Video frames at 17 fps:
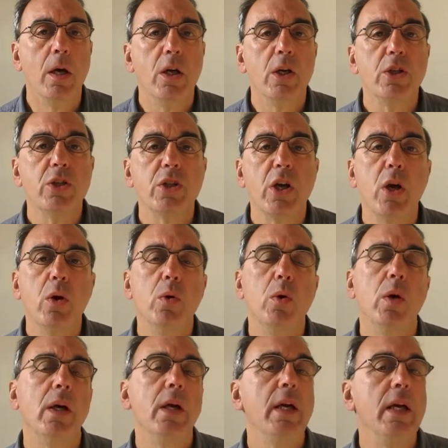
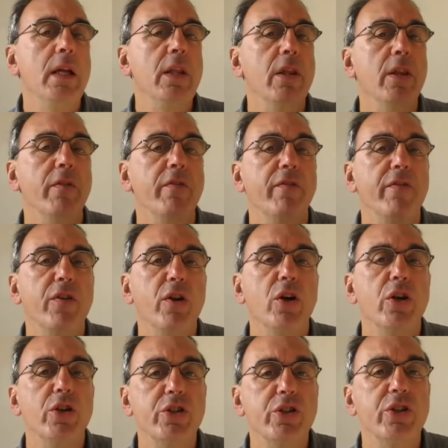So in the
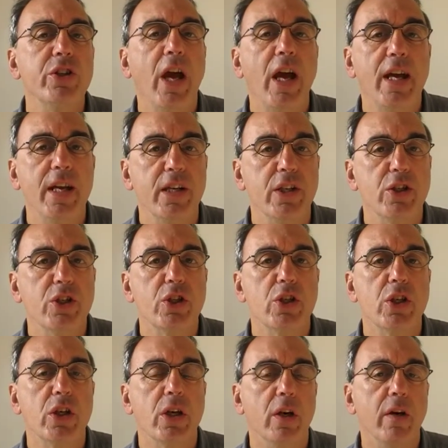first
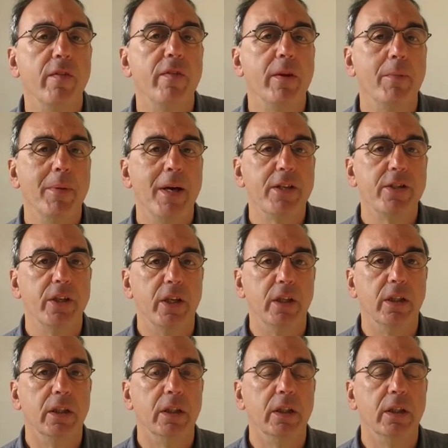stage of the metta,